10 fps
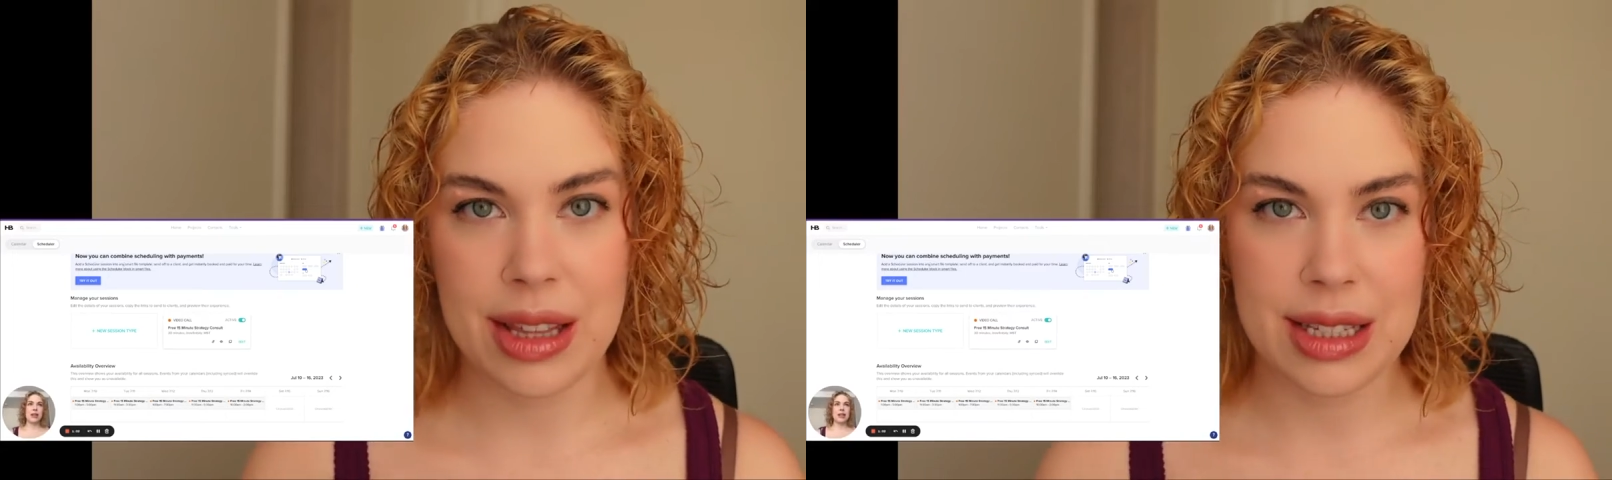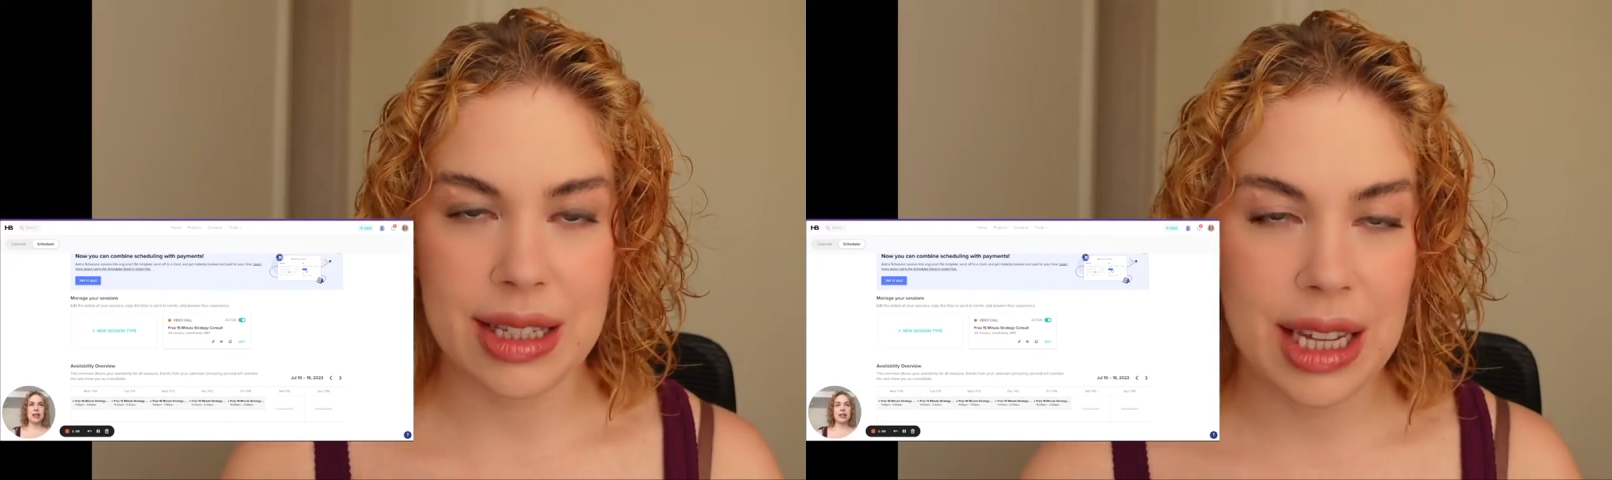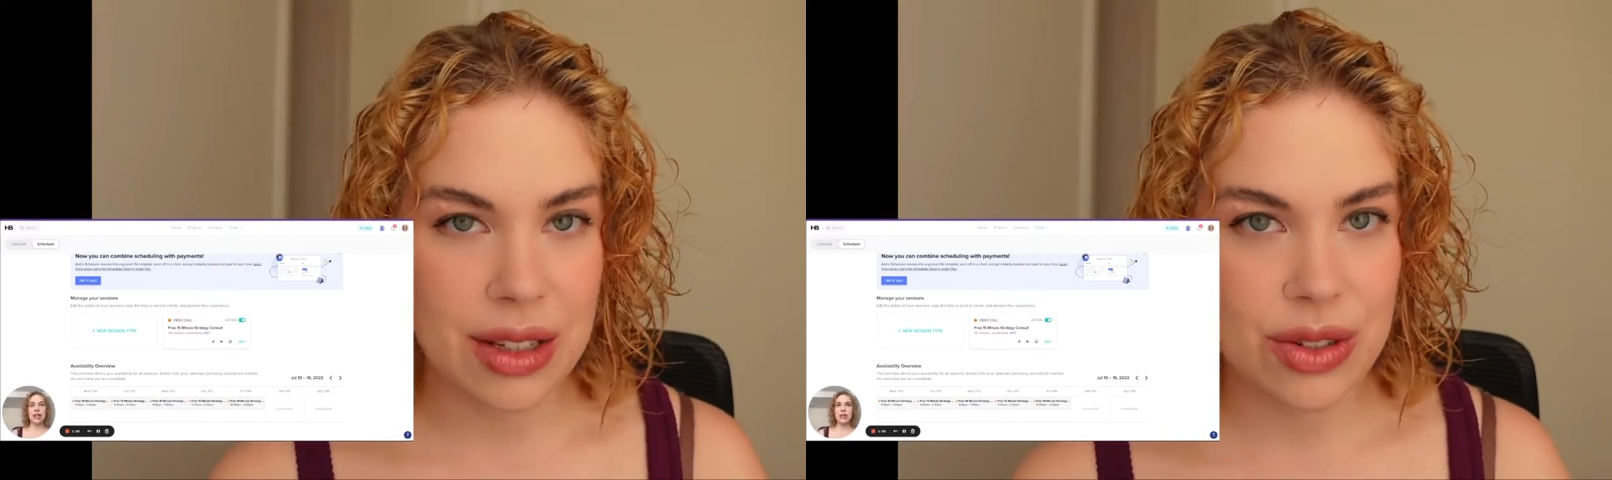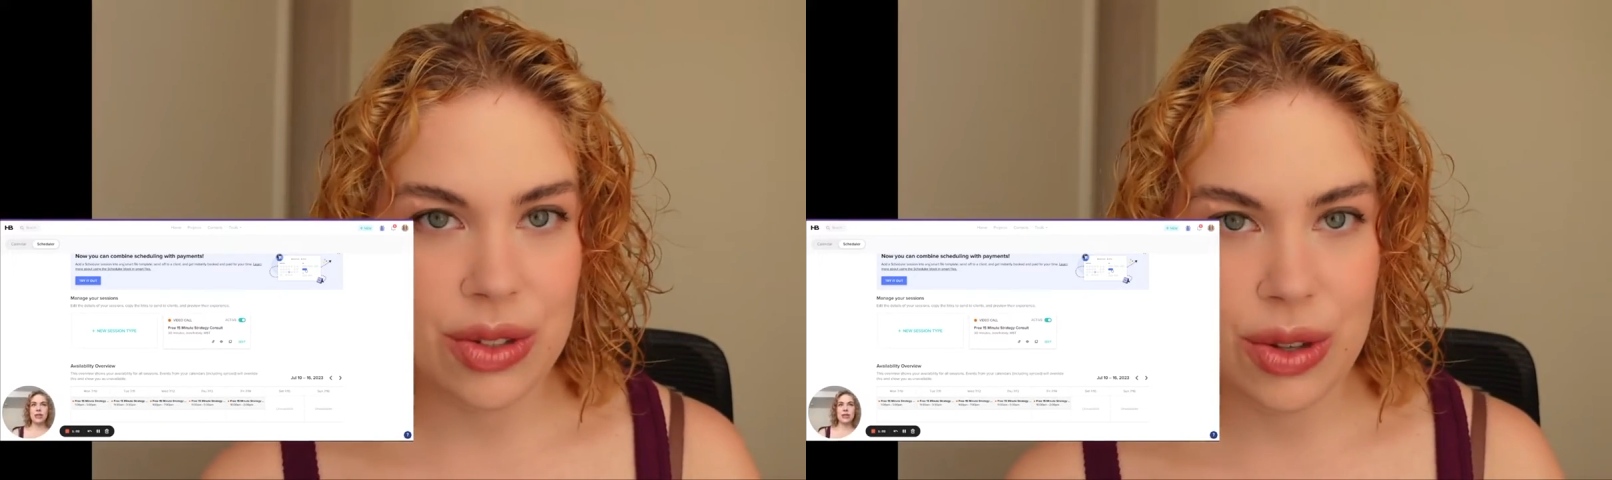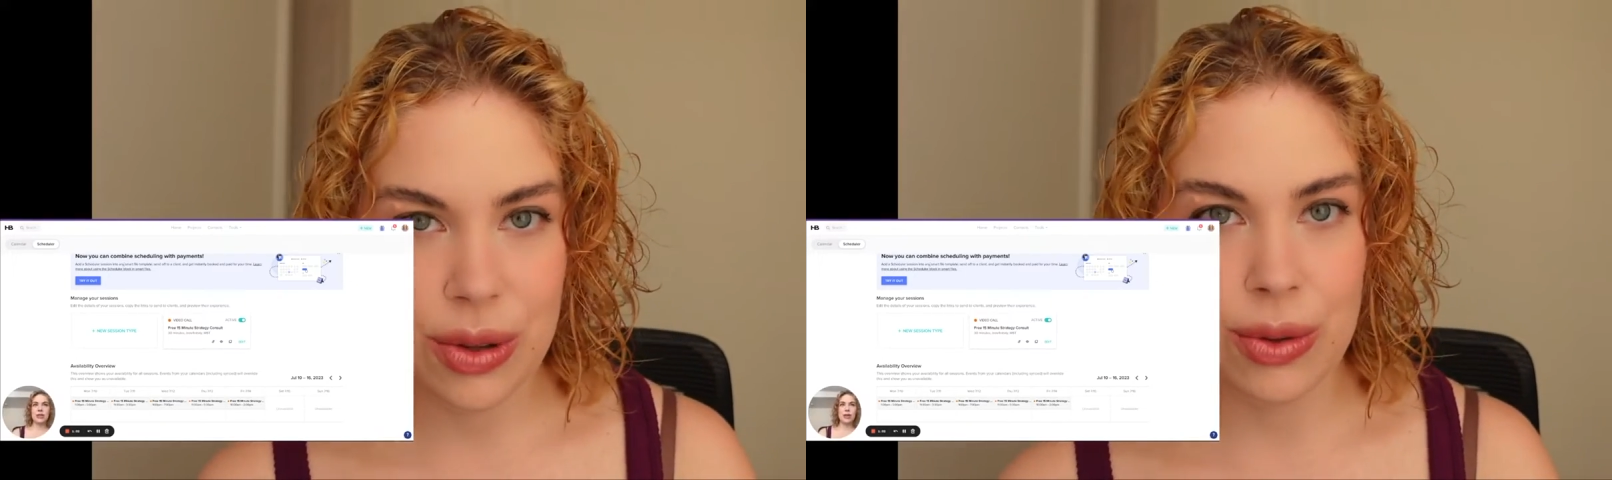that's linked
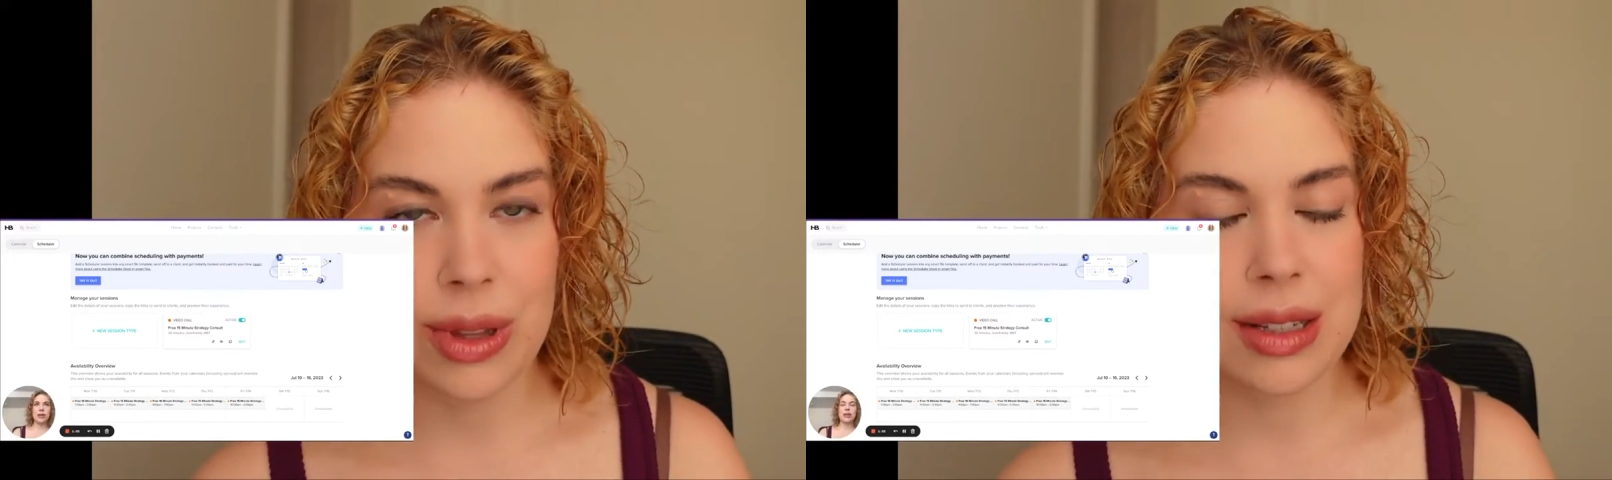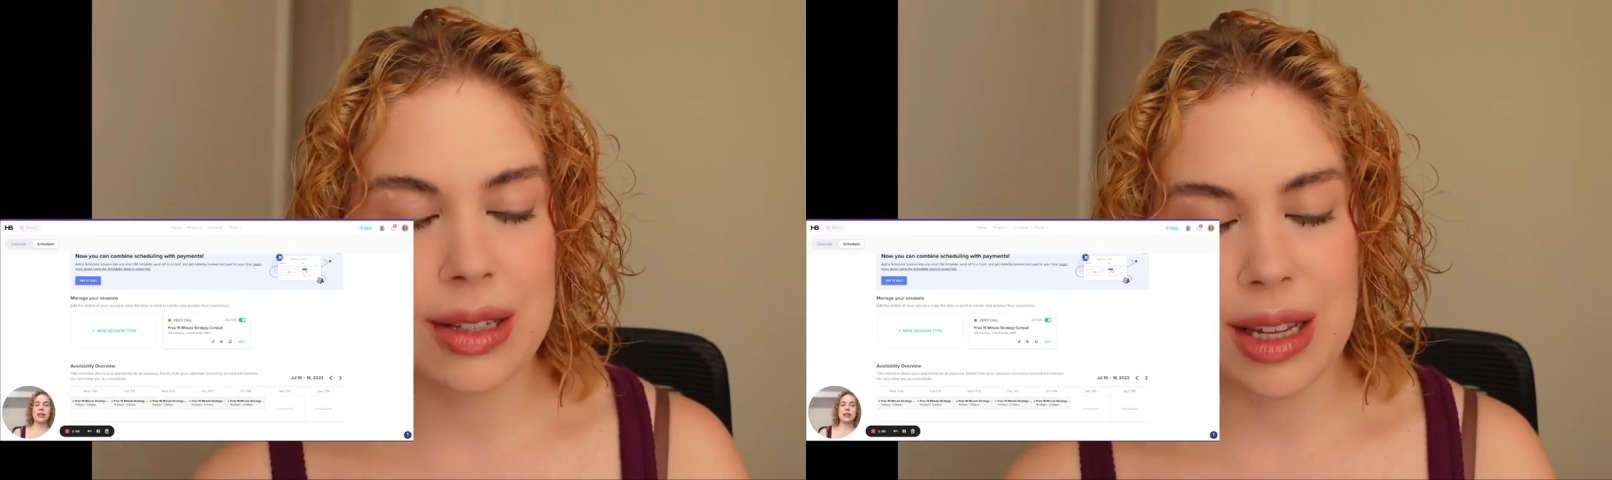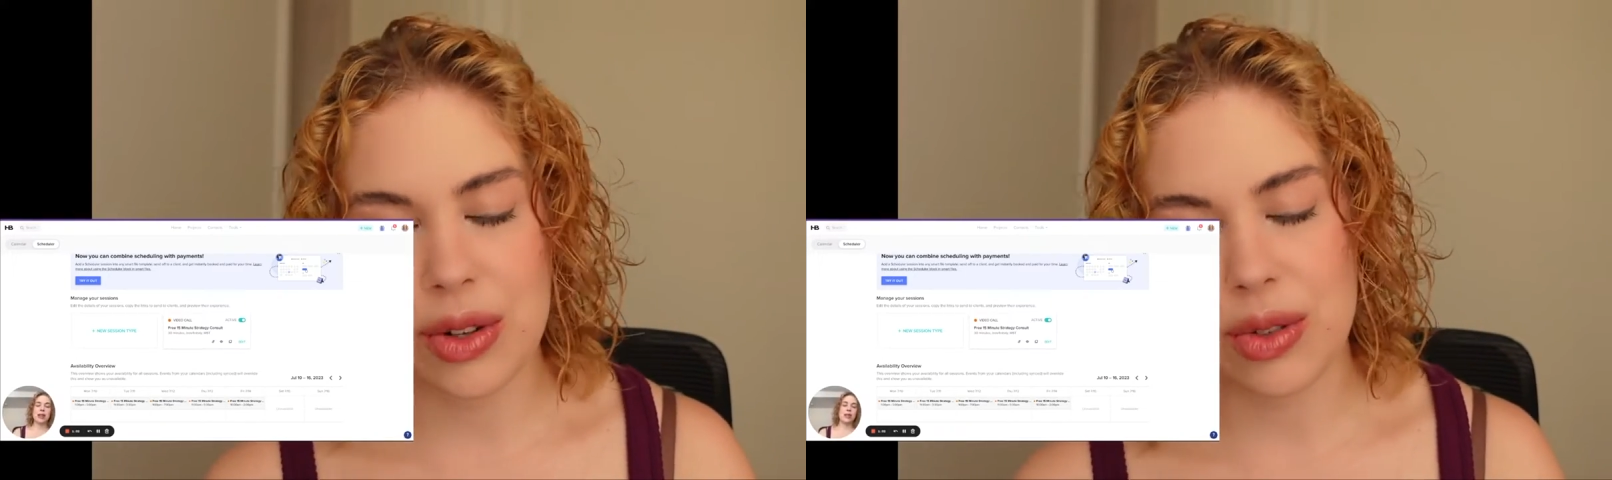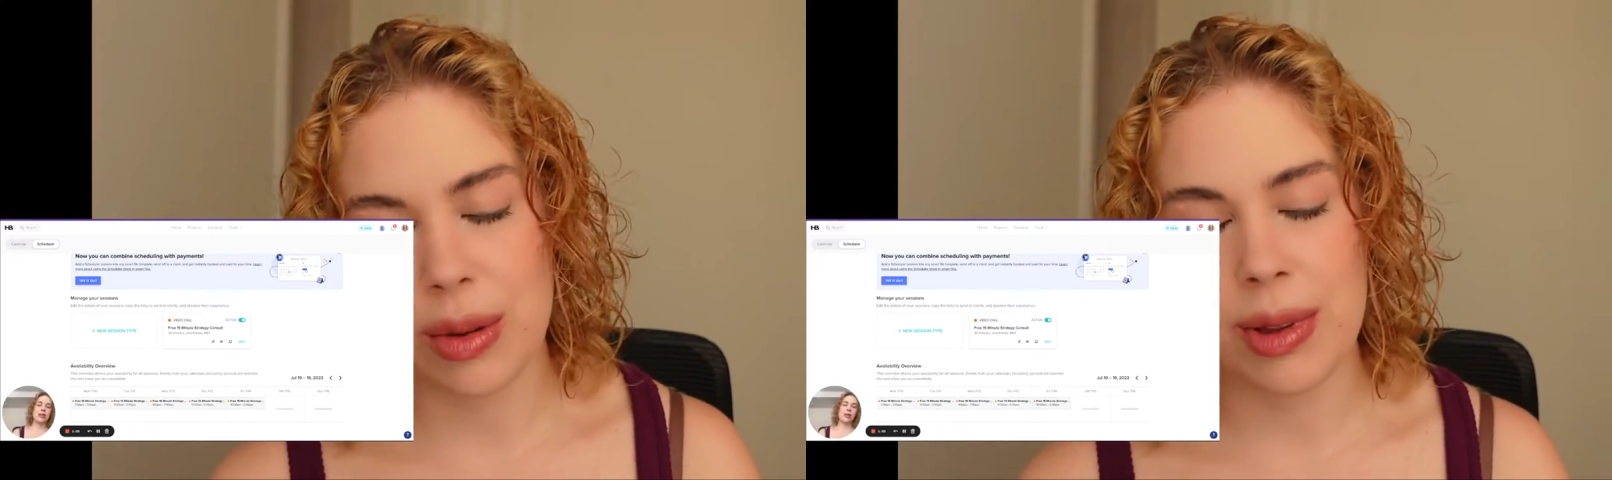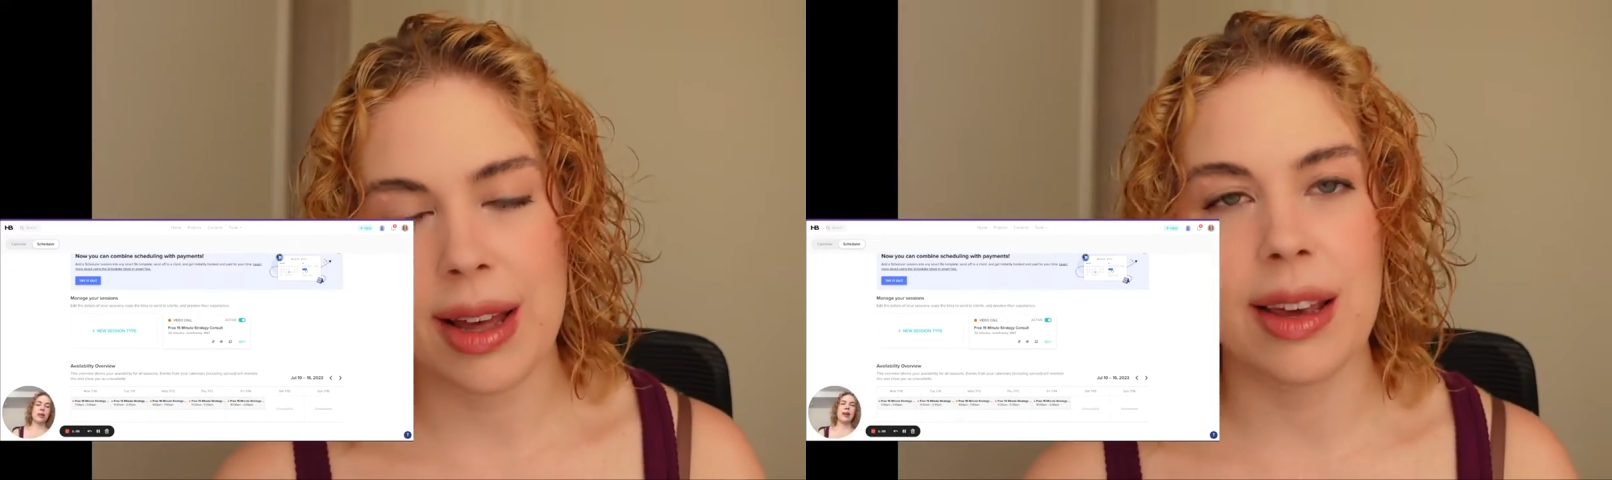to this scheduling
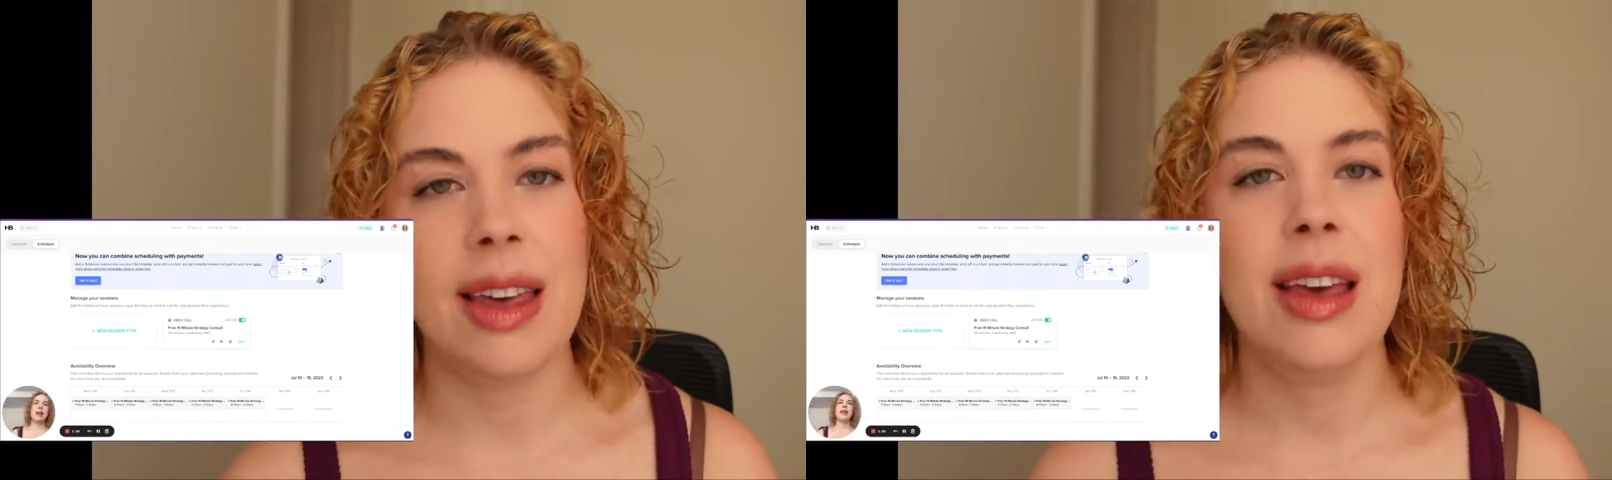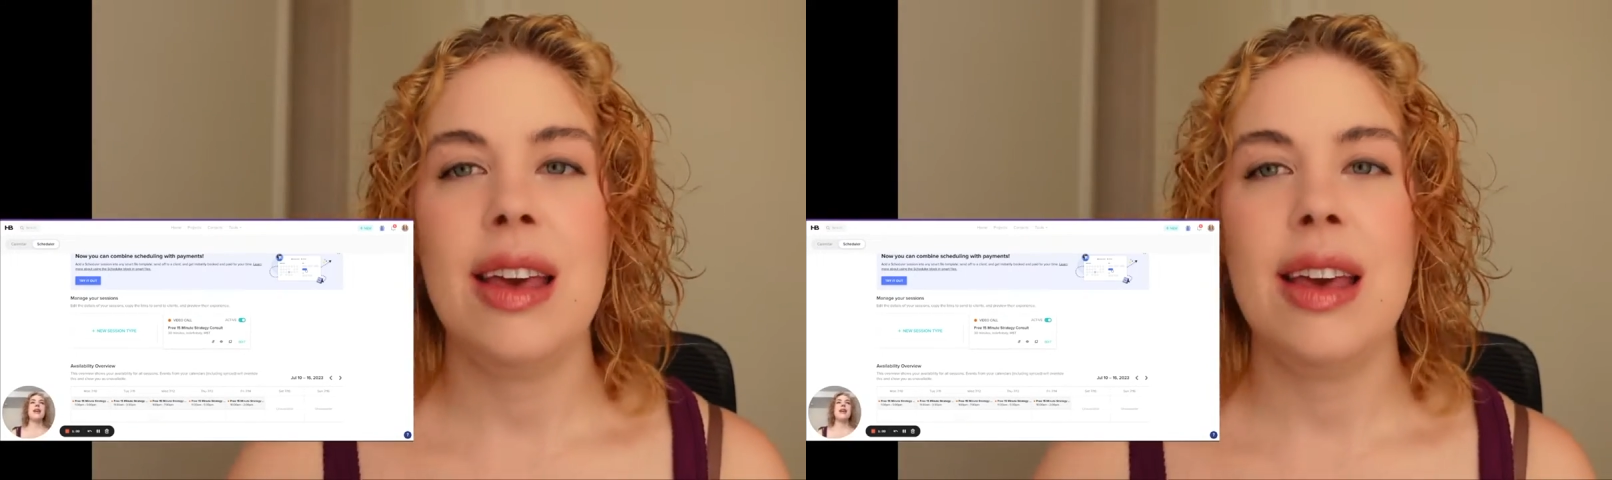block,